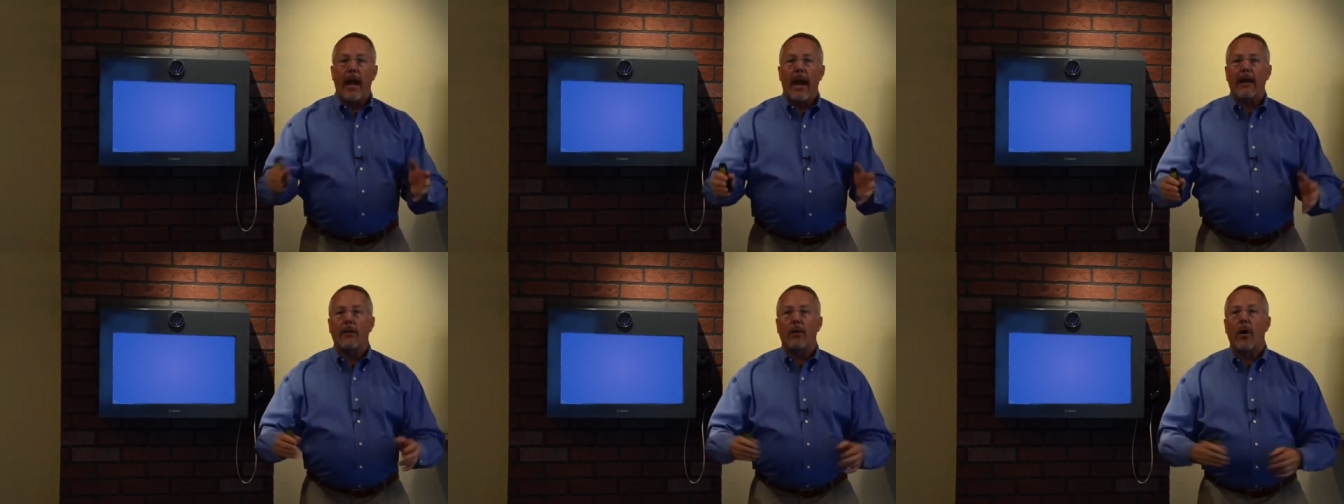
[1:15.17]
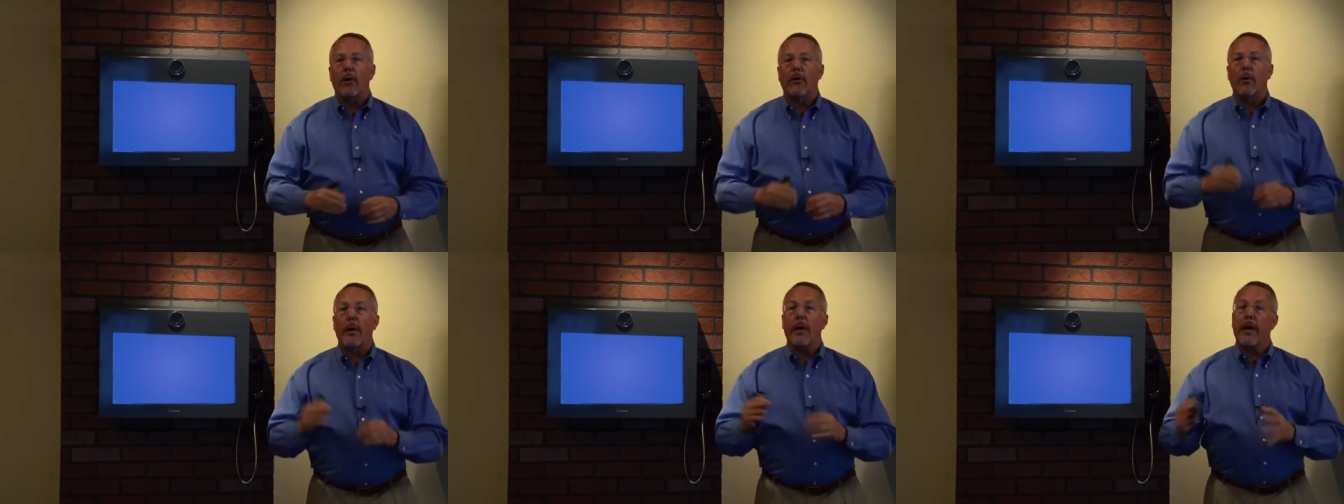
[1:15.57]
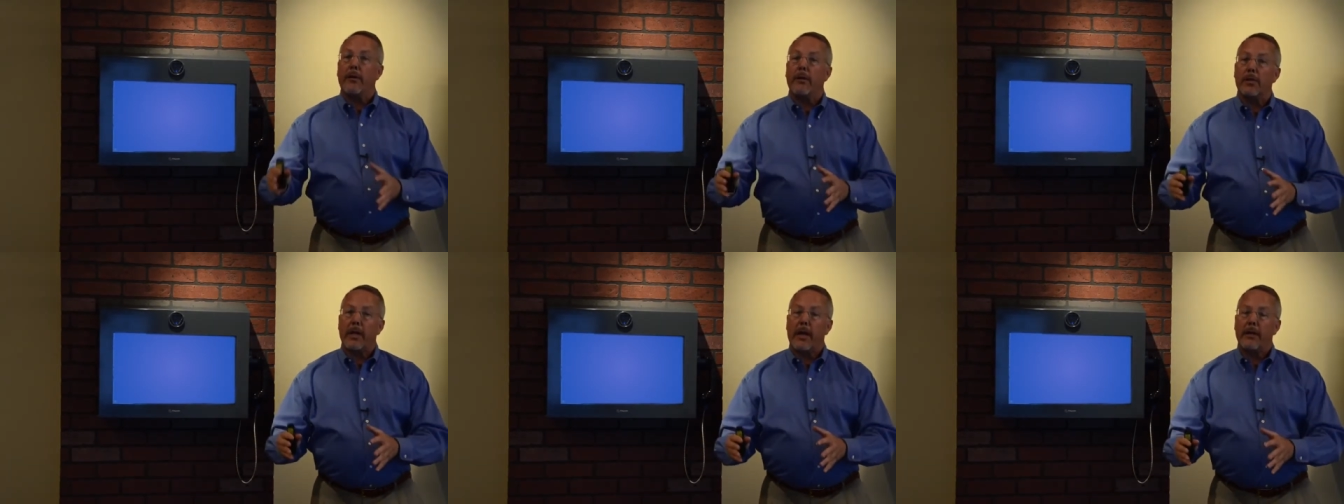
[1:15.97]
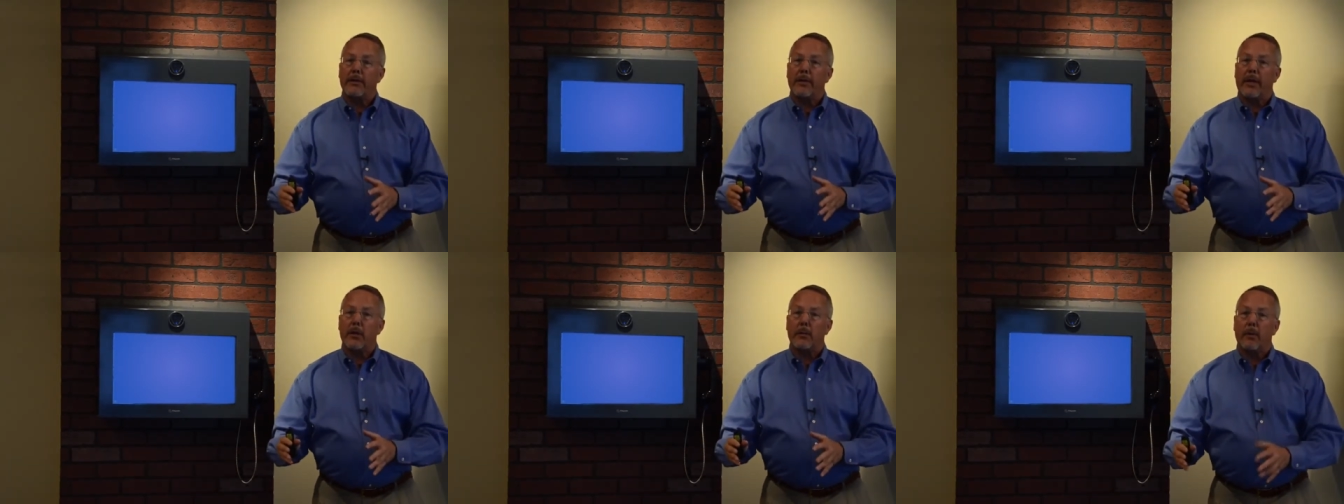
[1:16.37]
and talk to another
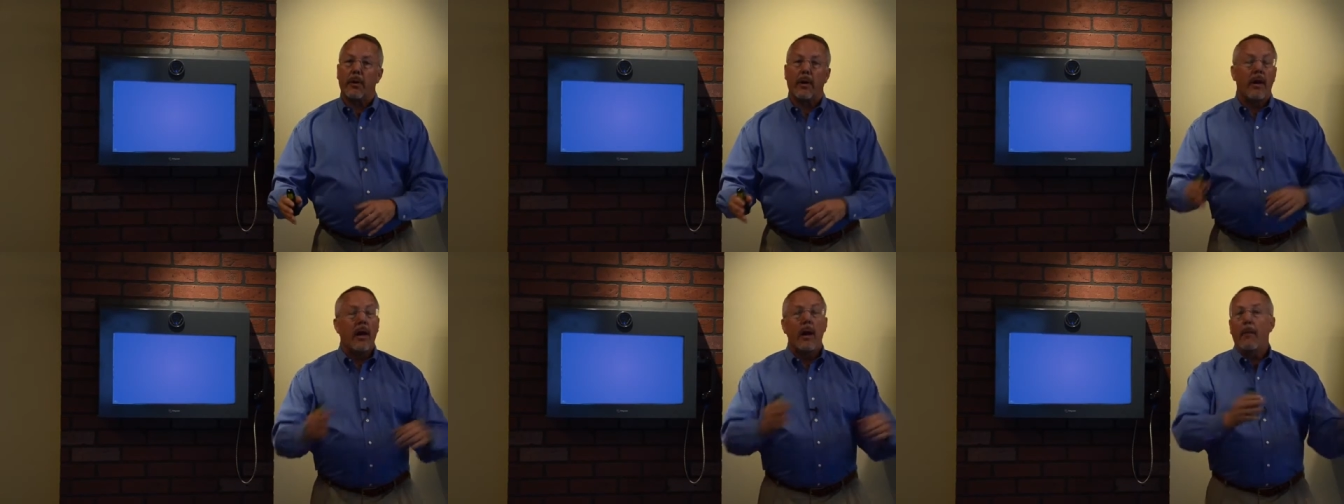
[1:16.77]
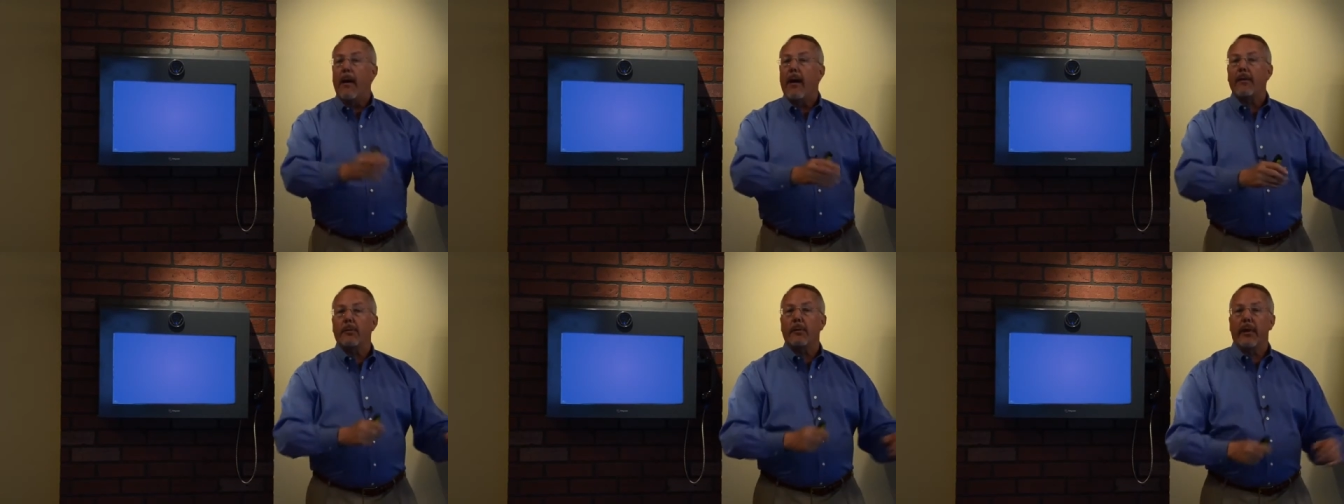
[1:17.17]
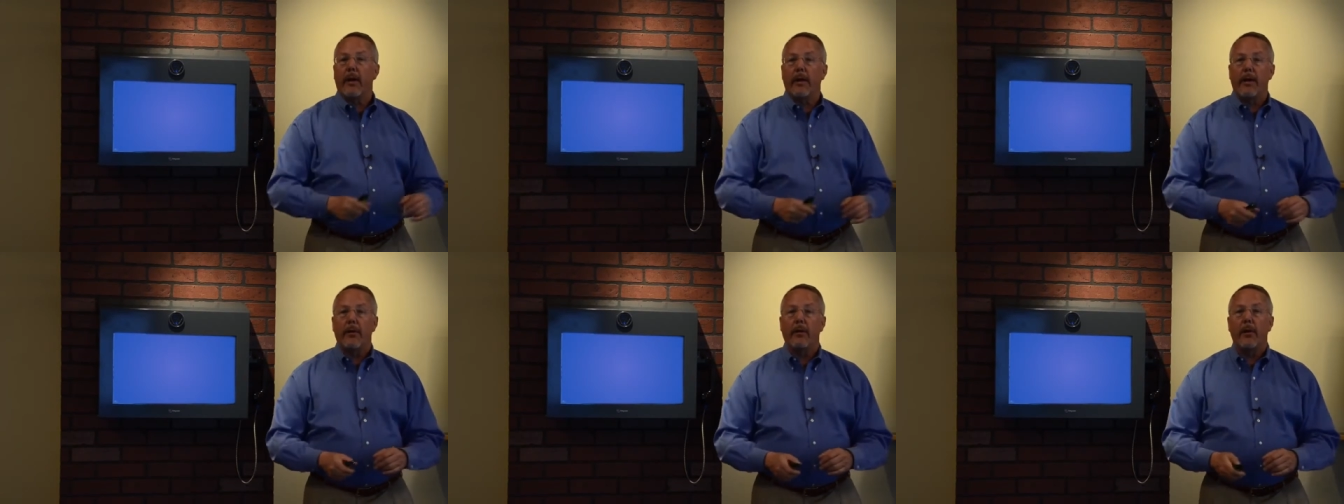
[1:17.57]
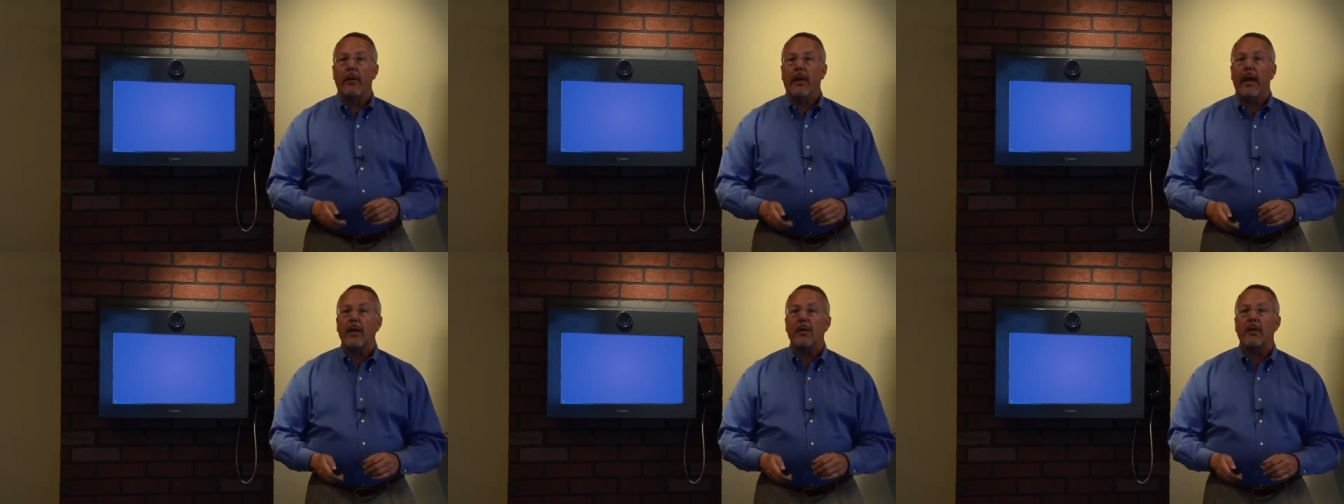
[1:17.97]
sales expert, possibly at another
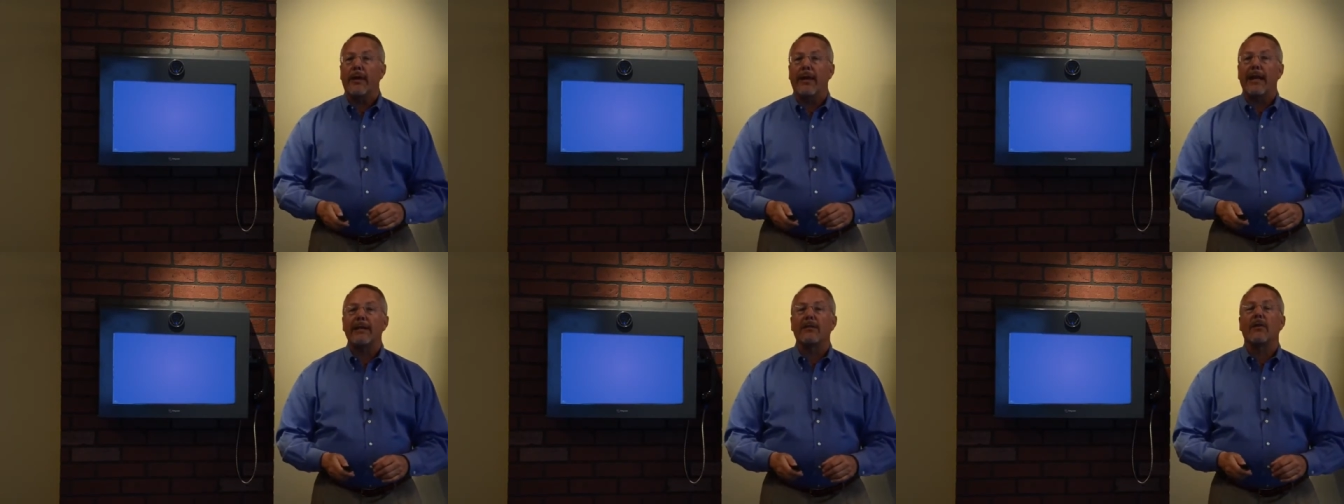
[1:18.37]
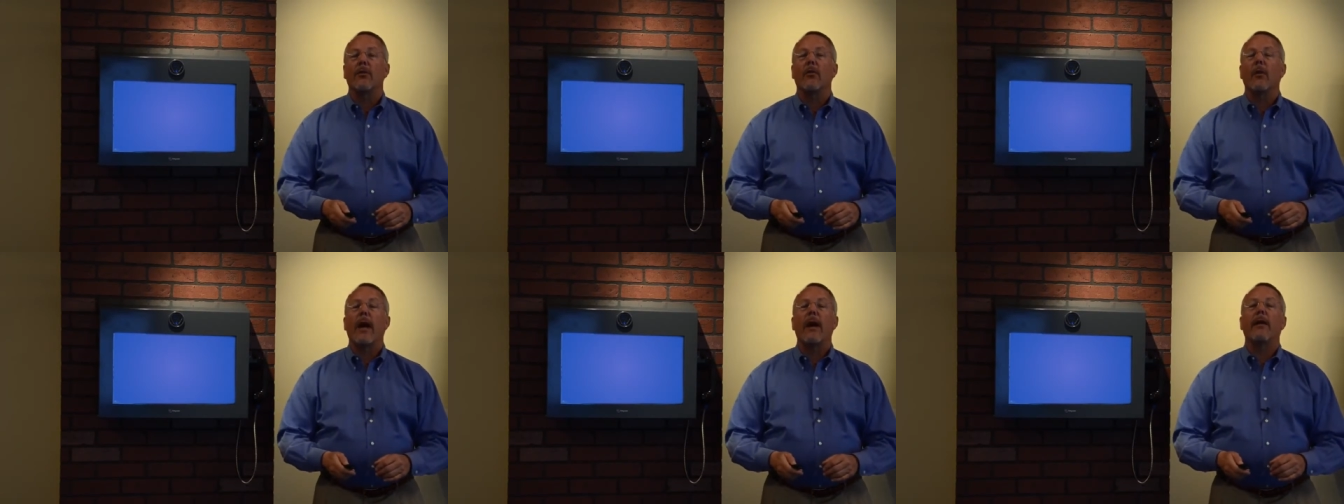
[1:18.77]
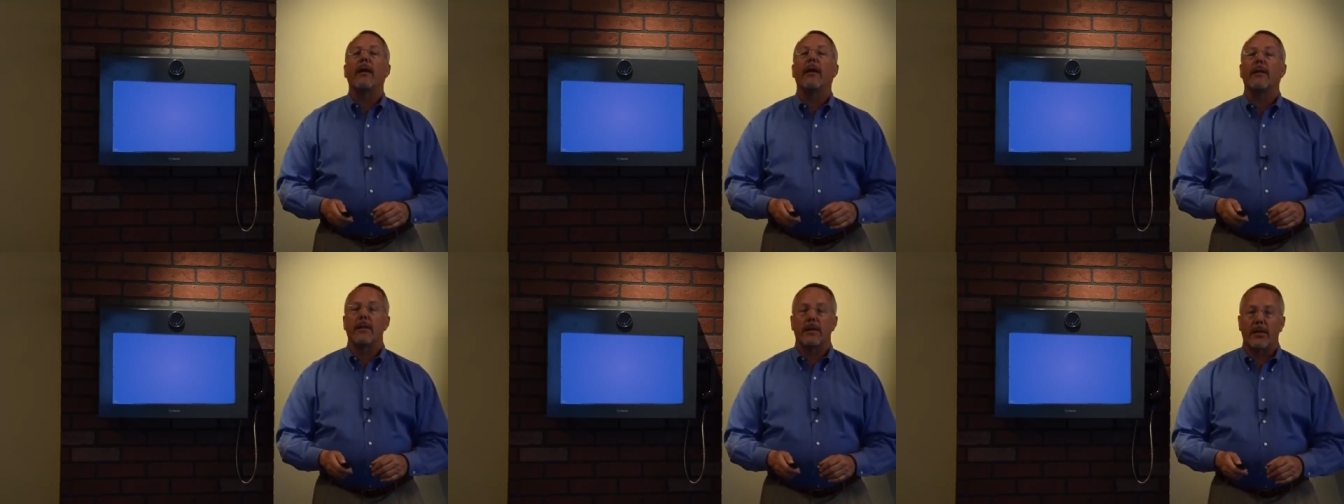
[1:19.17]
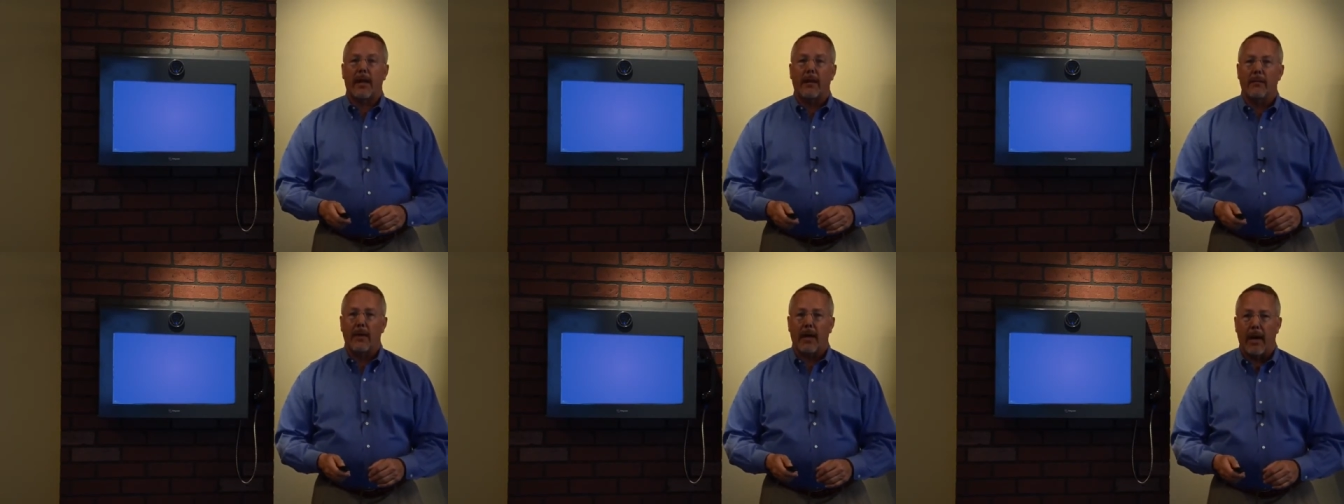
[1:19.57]
location that isn't crowded at the
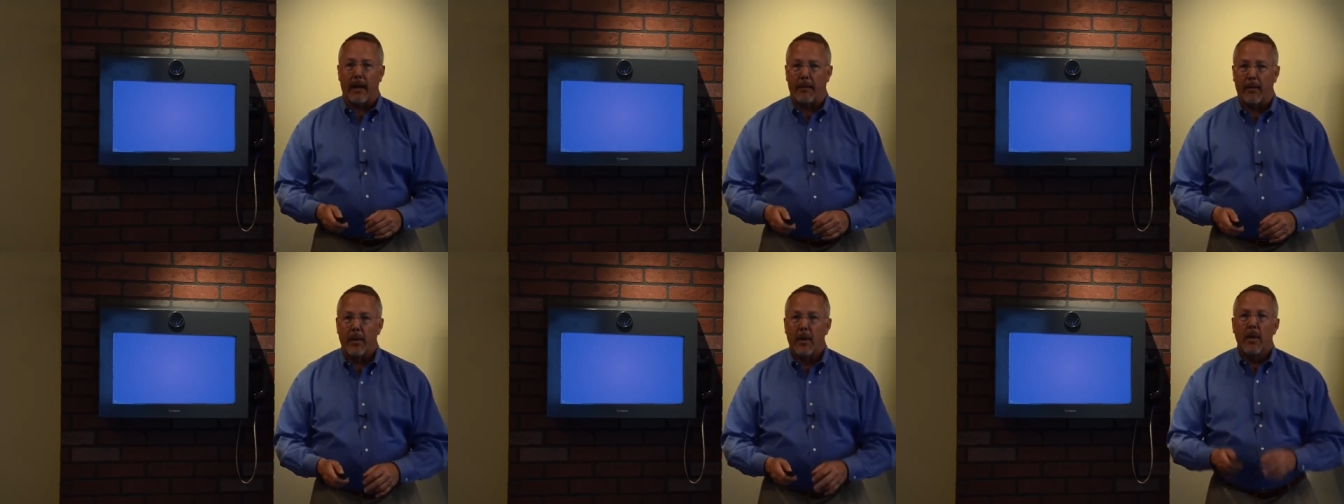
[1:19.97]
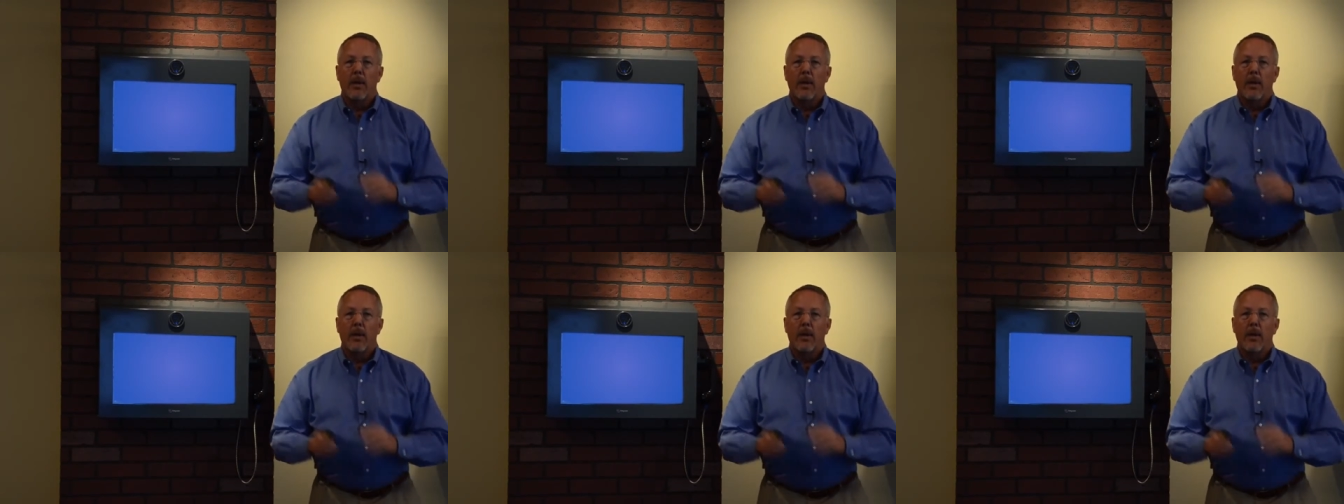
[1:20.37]
same time.